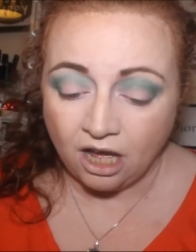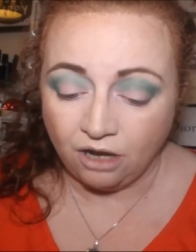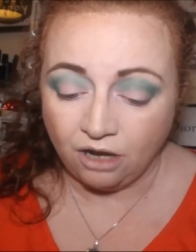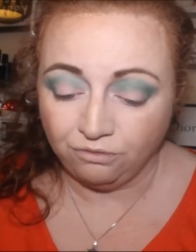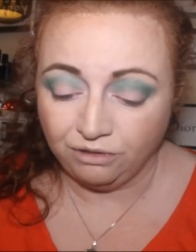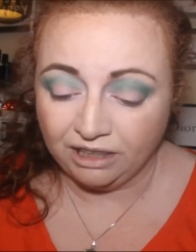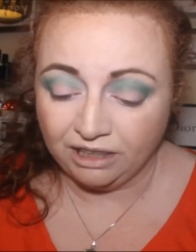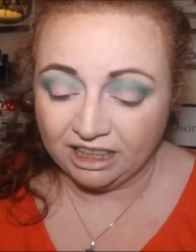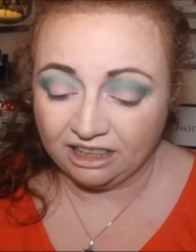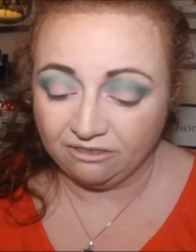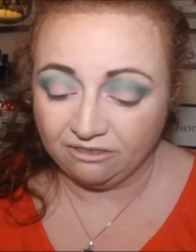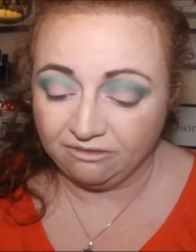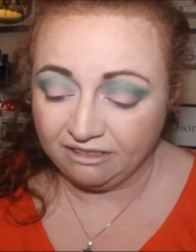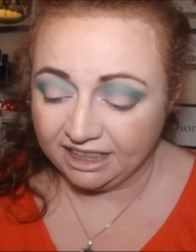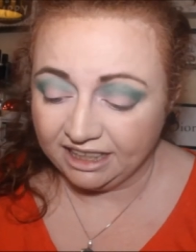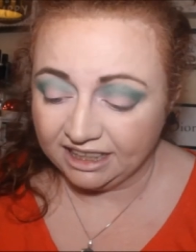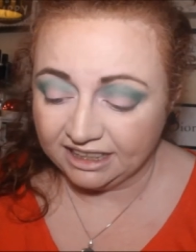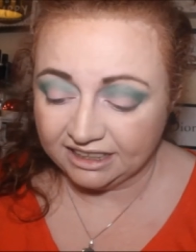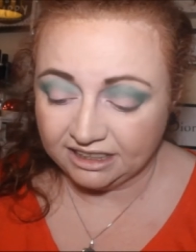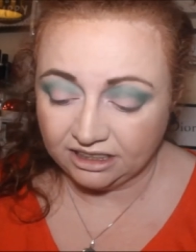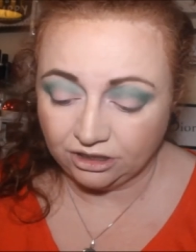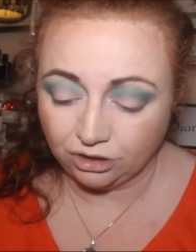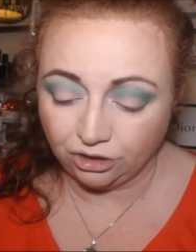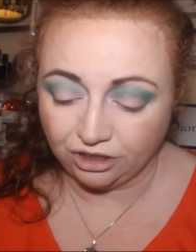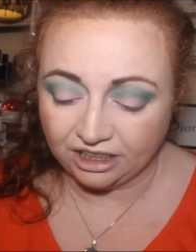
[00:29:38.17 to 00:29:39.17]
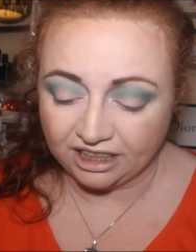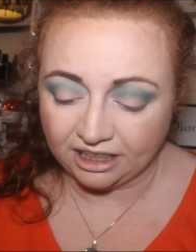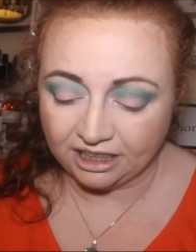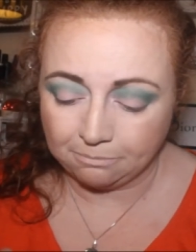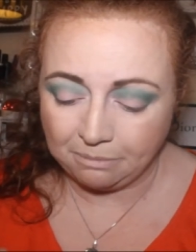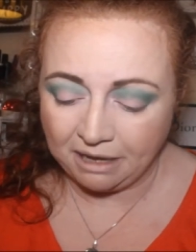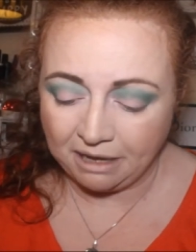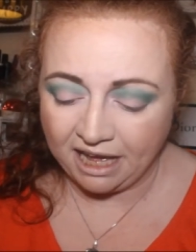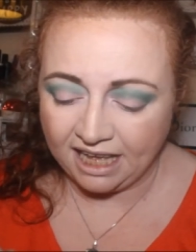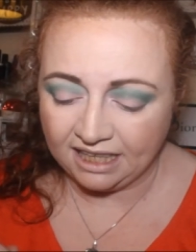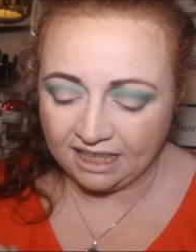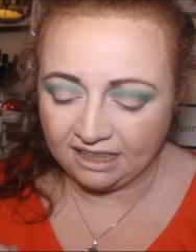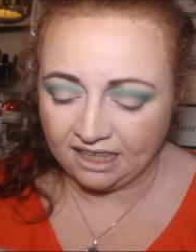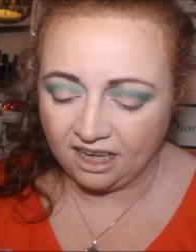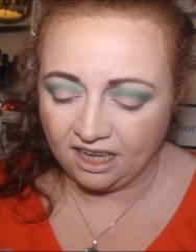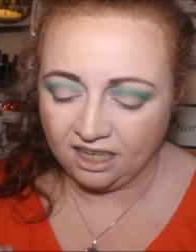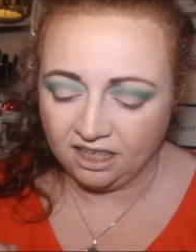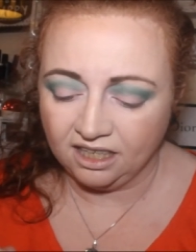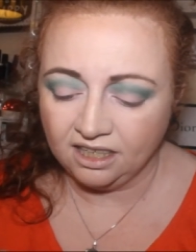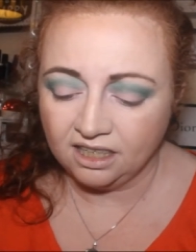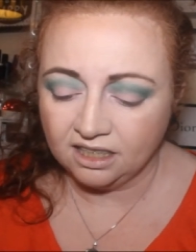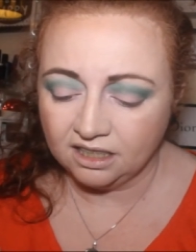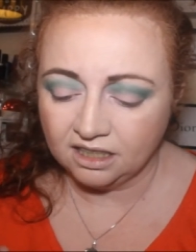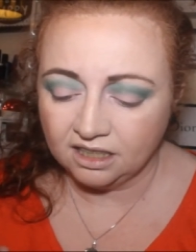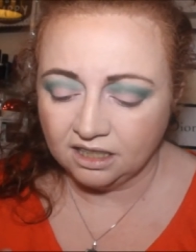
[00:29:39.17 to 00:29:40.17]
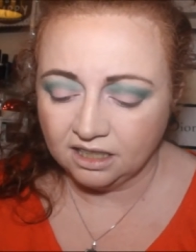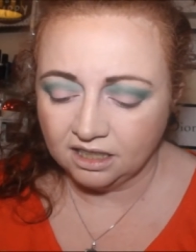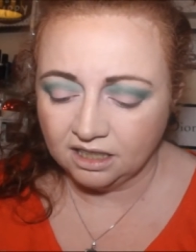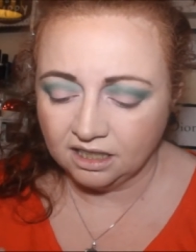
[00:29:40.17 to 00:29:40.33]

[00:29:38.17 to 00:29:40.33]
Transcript: a really really stunning palette